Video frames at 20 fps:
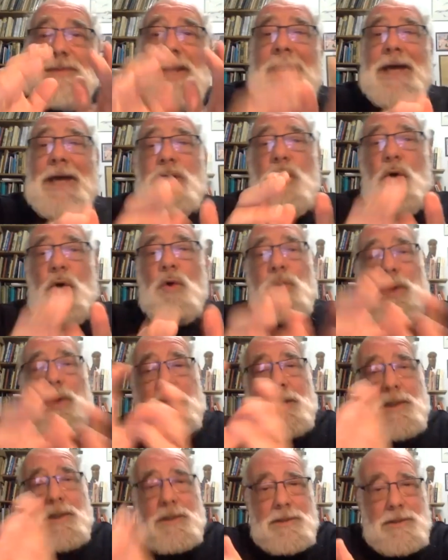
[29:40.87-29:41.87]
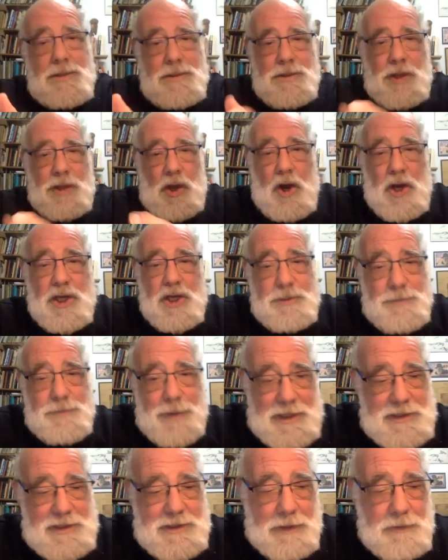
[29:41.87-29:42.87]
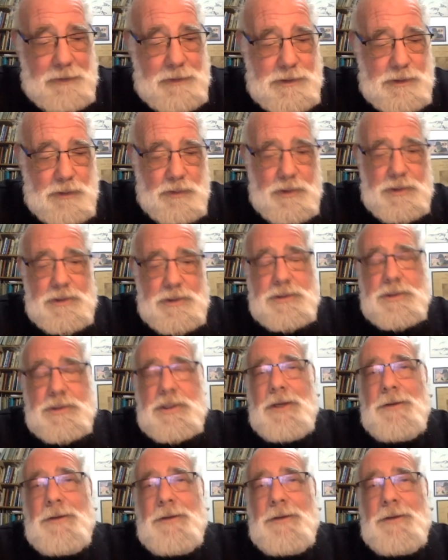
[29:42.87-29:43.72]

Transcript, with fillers: not only the occupied territories,